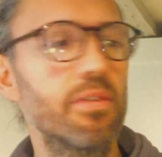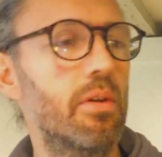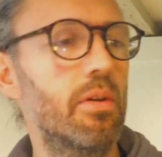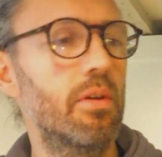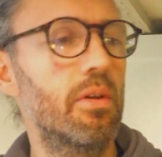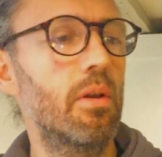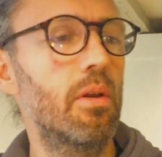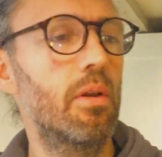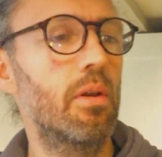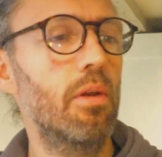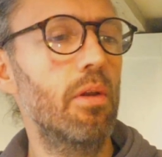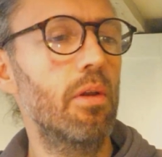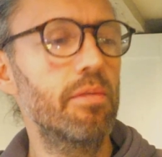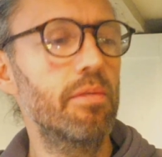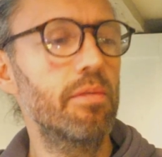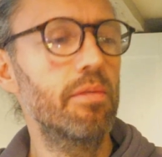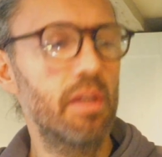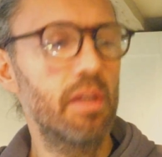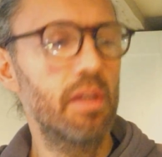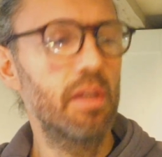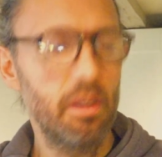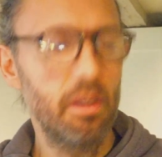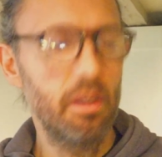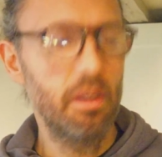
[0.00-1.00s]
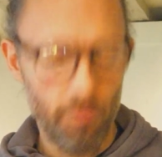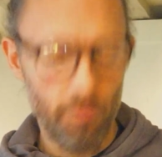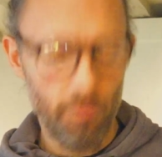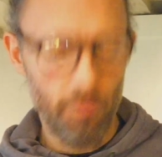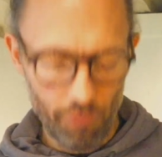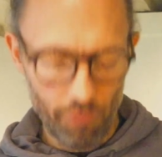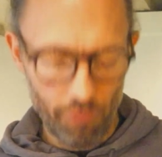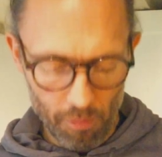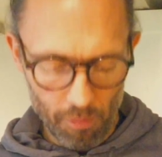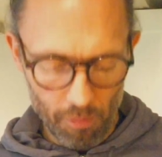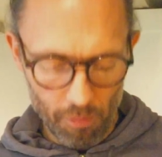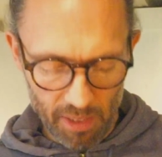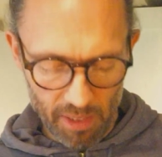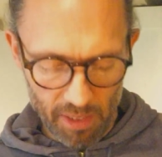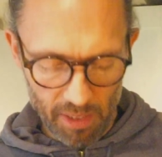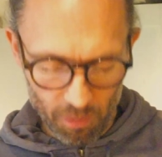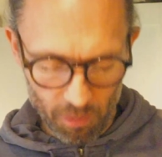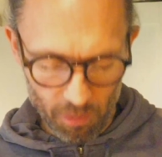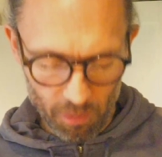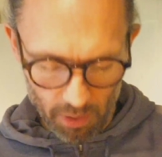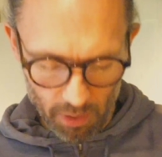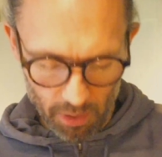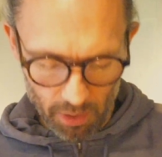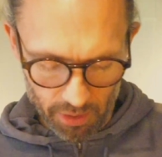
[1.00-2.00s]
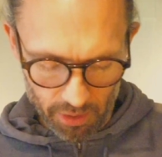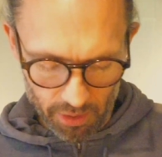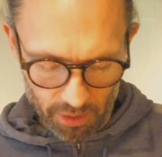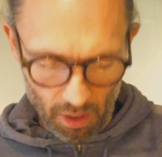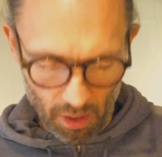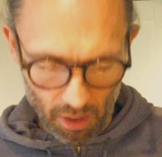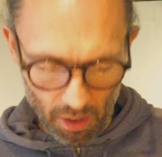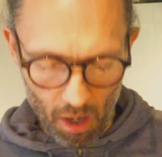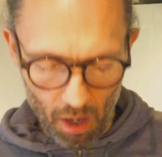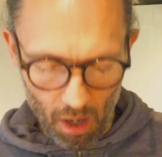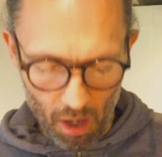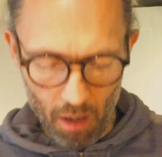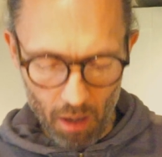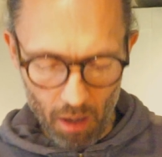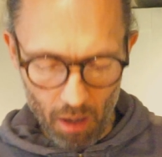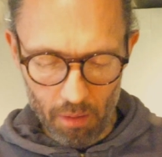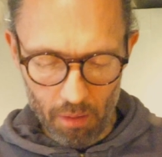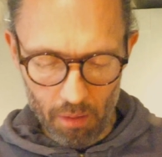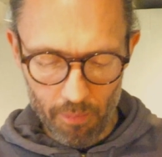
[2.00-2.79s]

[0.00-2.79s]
A lot of the fruit-based ones are